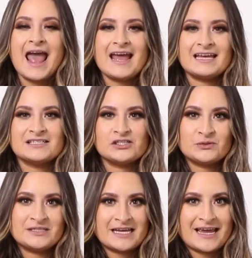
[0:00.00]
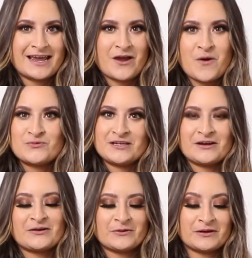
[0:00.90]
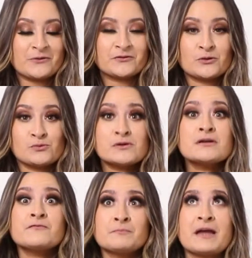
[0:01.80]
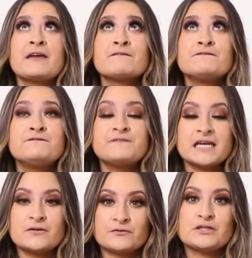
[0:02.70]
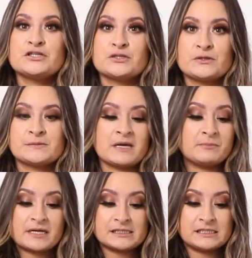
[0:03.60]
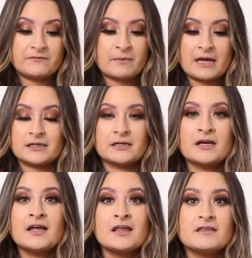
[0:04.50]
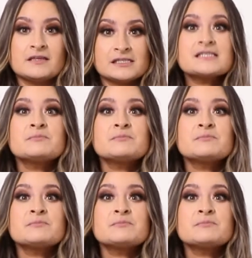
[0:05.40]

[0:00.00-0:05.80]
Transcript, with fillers: and today we are going over one of my favorite shoes made by Steve Madden. This is